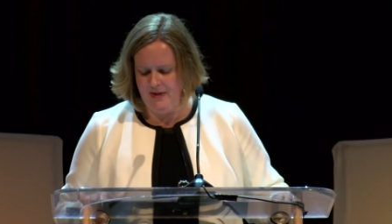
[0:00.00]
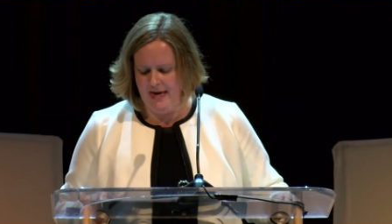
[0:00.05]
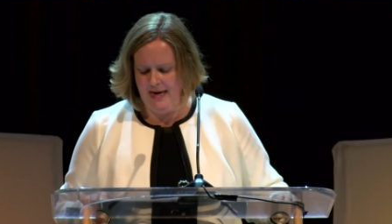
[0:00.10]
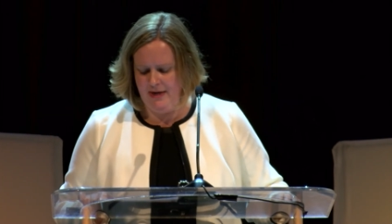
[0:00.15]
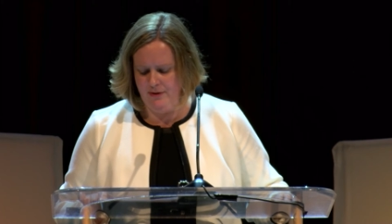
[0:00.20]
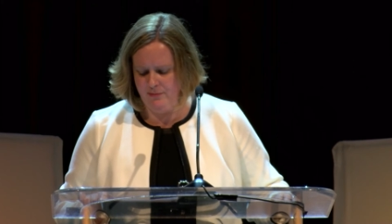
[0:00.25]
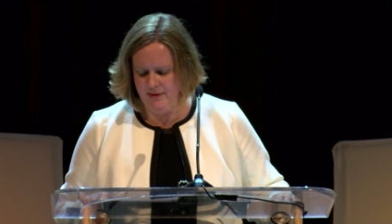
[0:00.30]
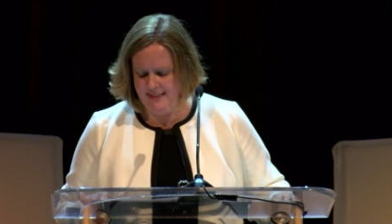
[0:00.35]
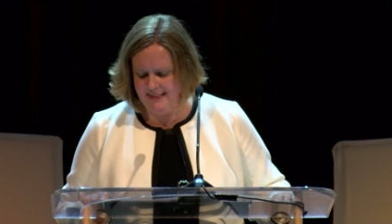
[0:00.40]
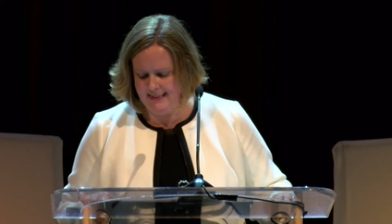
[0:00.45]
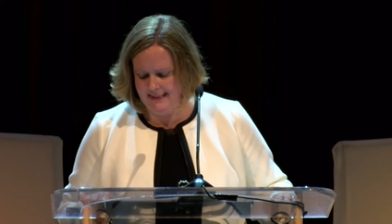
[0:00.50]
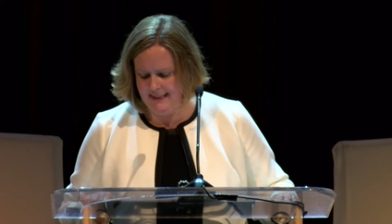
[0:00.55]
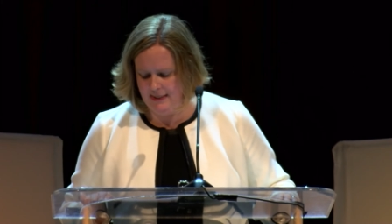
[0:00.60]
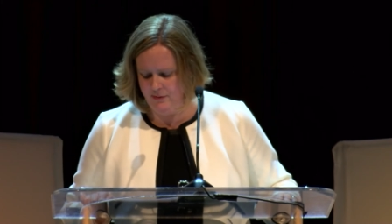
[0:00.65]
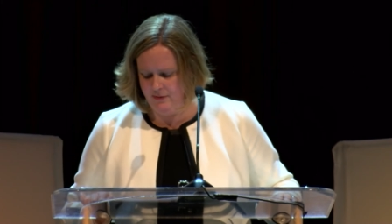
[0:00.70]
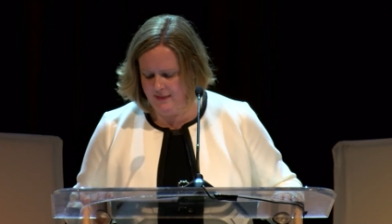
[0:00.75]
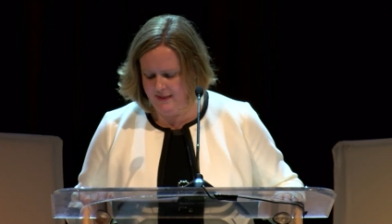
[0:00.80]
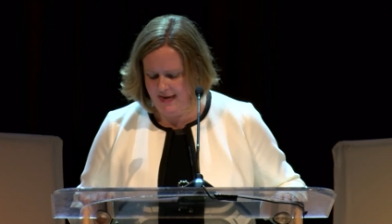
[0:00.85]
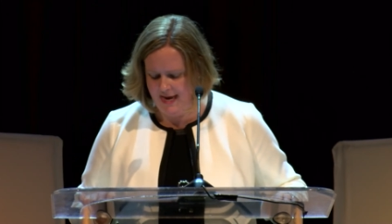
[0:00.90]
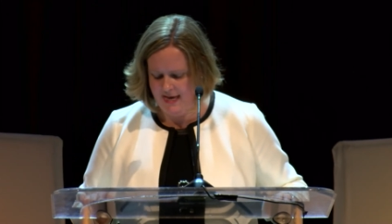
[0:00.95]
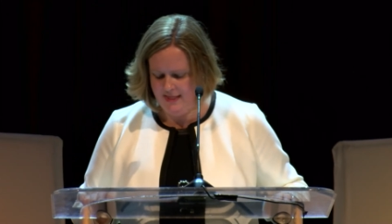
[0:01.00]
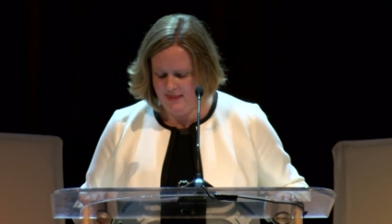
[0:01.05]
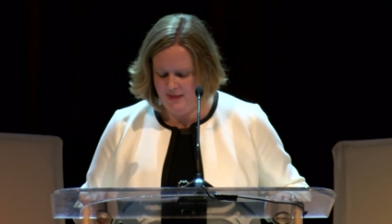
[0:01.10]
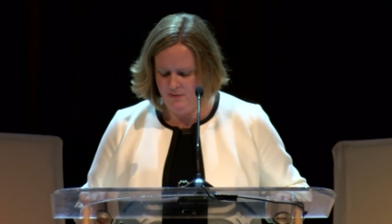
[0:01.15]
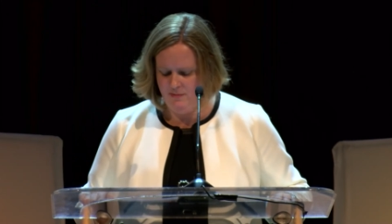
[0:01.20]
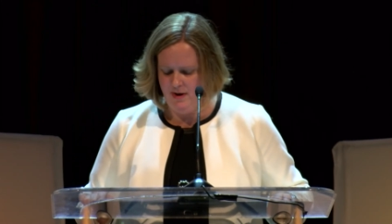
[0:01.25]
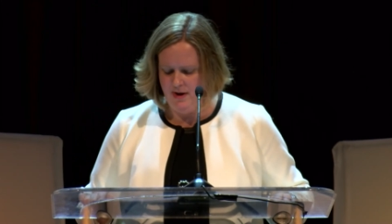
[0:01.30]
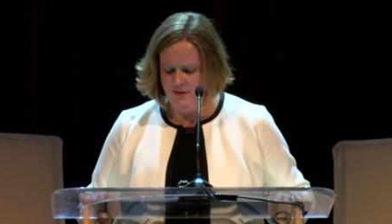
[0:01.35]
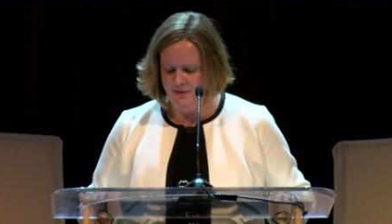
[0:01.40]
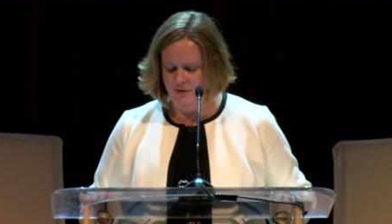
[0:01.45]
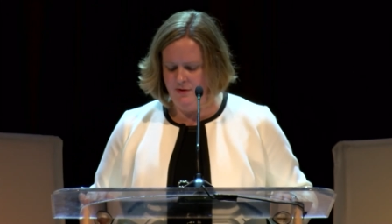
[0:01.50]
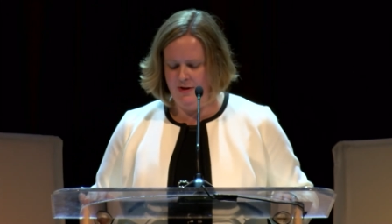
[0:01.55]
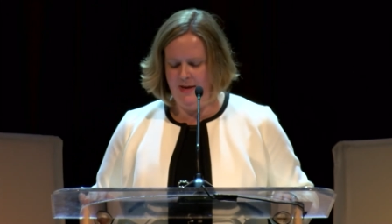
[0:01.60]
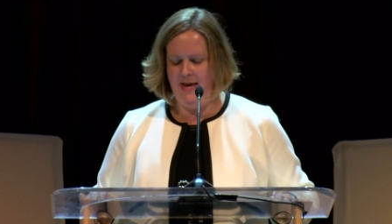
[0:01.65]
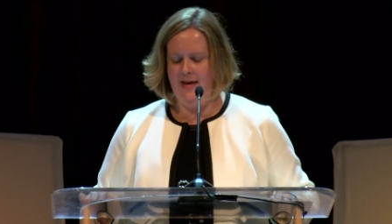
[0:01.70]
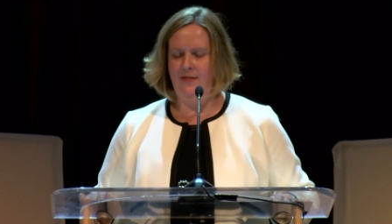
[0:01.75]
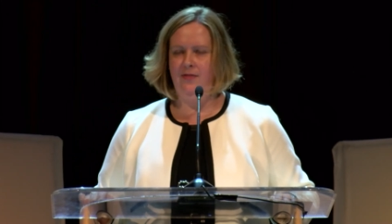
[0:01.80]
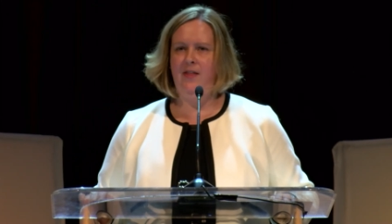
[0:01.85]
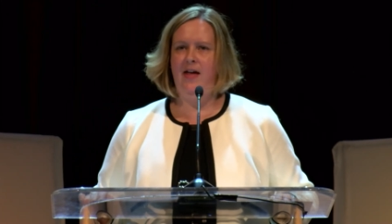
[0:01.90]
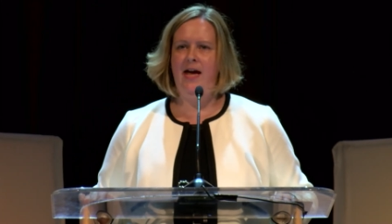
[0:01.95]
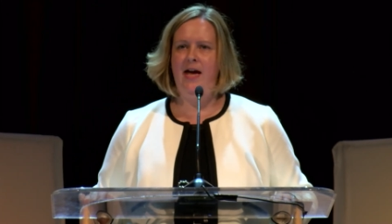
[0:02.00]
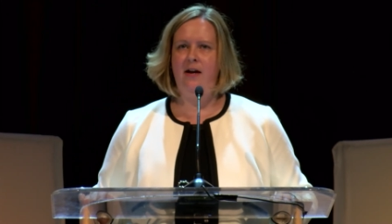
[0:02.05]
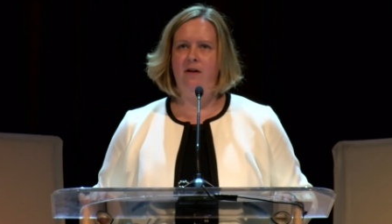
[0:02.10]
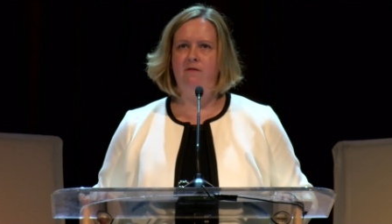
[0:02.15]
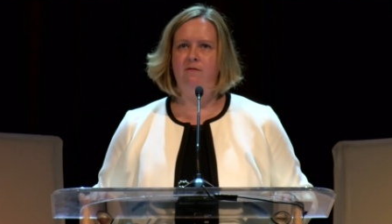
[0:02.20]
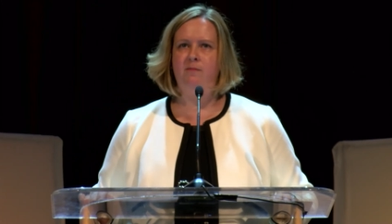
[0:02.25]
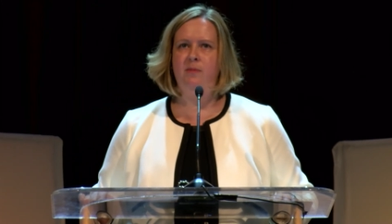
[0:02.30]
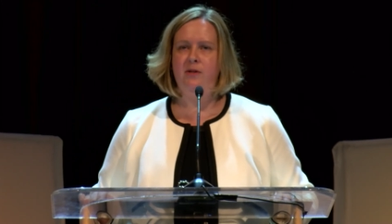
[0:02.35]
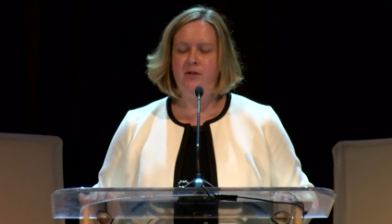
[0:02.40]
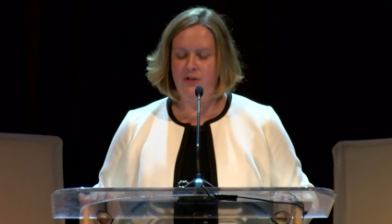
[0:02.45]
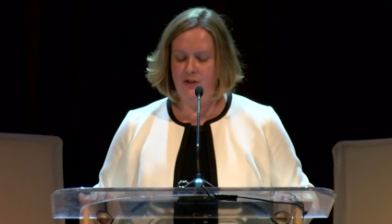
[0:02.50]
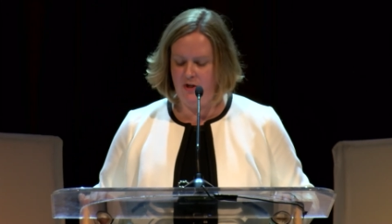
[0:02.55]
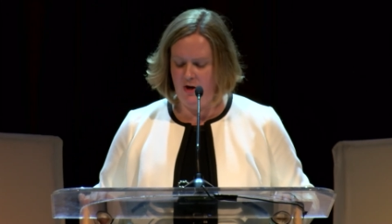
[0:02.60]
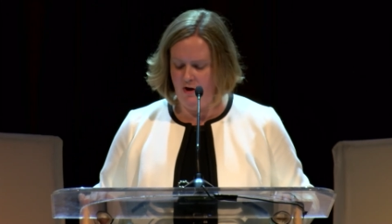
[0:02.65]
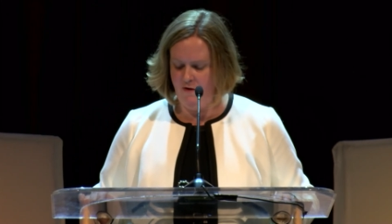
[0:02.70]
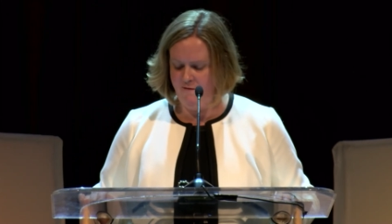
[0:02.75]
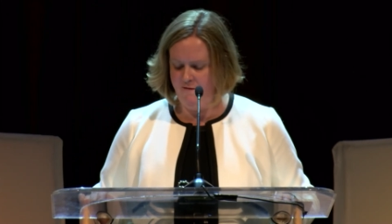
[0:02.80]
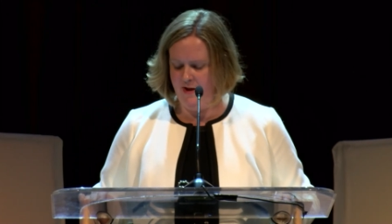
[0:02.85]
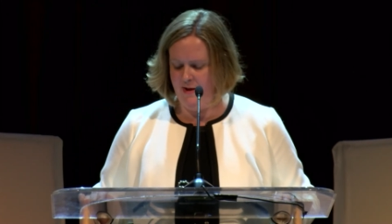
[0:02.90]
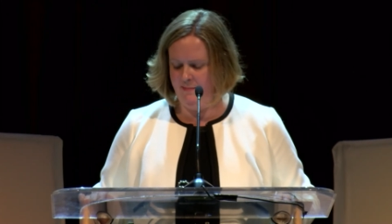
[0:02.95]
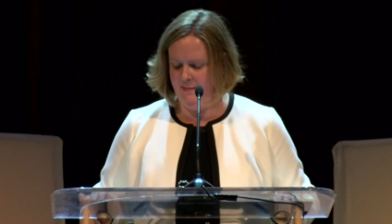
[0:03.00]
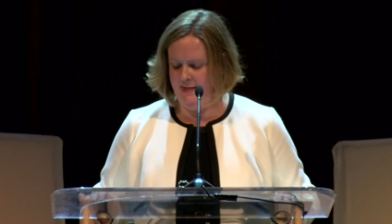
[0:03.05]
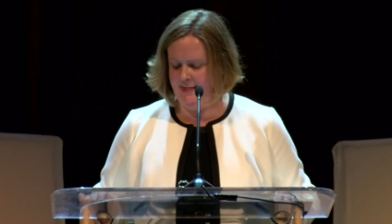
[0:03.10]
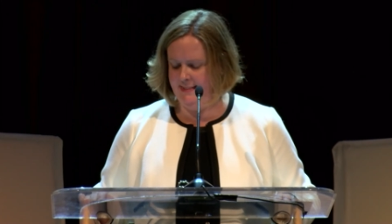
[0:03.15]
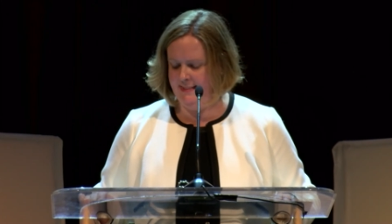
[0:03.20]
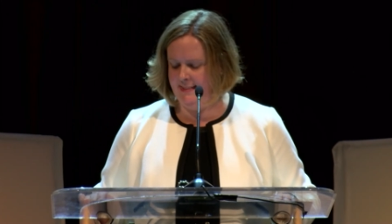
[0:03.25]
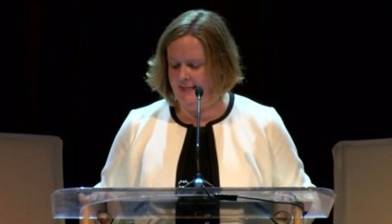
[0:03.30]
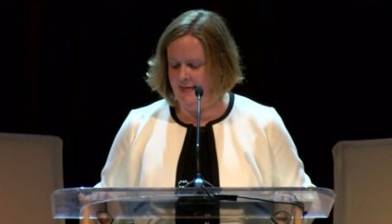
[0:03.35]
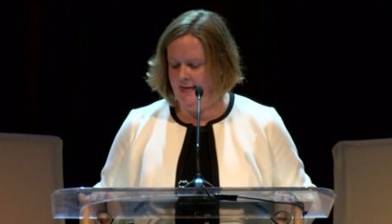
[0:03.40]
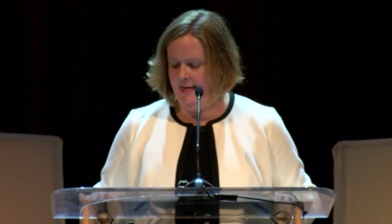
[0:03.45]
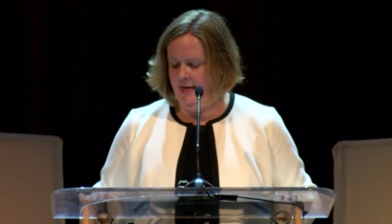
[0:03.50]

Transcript: I had recently with Kathy Roth-Duquette, the head of Blue Star Families,